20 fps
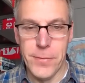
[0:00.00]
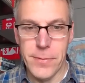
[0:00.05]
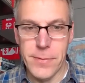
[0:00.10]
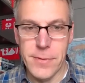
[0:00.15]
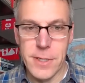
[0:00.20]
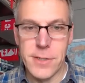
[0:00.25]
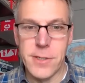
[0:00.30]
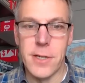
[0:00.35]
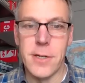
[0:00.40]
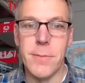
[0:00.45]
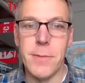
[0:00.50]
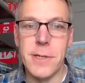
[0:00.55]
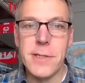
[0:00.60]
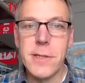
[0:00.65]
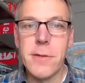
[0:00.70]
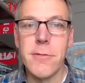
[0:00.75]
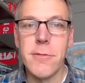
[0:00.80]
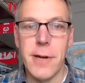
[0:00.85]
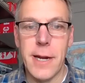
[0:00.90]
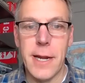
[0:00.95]

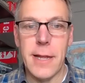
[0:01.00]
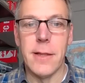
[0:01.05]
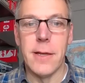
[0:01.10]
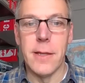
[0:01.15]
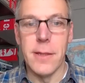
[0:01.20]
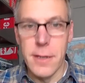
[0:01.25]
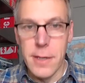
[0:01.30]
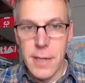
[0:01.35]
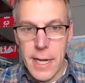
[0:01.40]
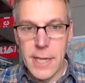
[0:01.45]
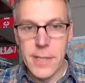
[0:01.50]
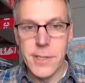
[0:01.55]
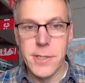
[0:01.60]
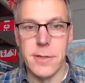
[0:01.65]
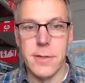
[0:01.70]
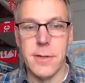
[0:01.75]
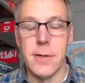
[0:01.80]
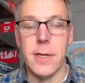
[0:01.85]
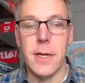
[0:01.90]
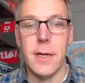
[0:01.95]
determines greatly the
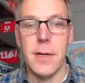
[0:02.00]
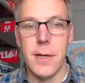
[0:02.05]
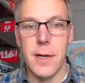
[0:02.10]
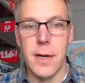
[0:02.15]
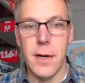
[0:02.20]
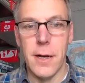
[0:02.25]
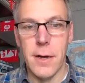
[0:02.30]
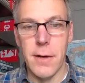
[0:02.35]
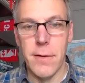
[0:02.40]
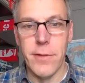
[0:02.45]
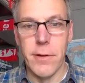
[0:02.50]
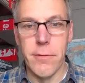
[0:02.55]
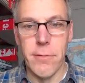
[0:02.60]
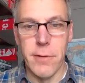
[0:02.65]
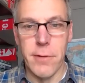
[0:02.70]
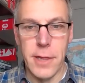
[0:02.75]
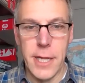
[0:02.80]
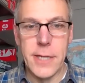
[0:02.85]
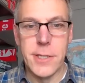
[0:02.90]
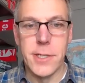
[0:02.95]
nature of the
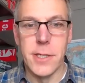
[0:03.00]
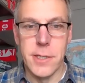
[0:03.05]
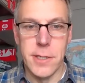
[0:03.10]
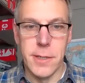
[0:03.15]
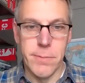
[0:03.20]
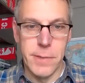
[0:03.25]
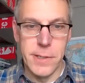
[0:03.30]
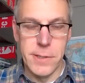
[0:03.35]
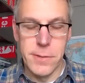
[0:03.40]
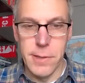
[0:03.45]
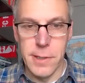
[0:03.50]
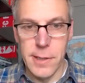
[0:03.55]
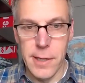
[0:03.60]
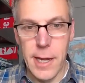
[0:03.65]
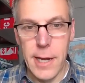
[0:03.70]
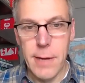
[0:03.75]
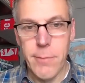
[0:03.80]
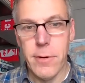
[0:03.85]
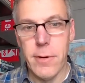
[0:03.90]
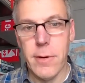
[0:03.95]
relationship between
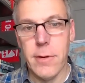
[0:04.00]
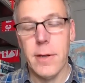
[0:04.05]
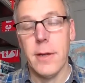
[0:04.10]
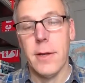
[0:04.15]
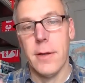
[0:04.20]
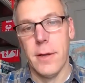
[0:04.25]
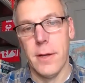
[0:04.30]
labor,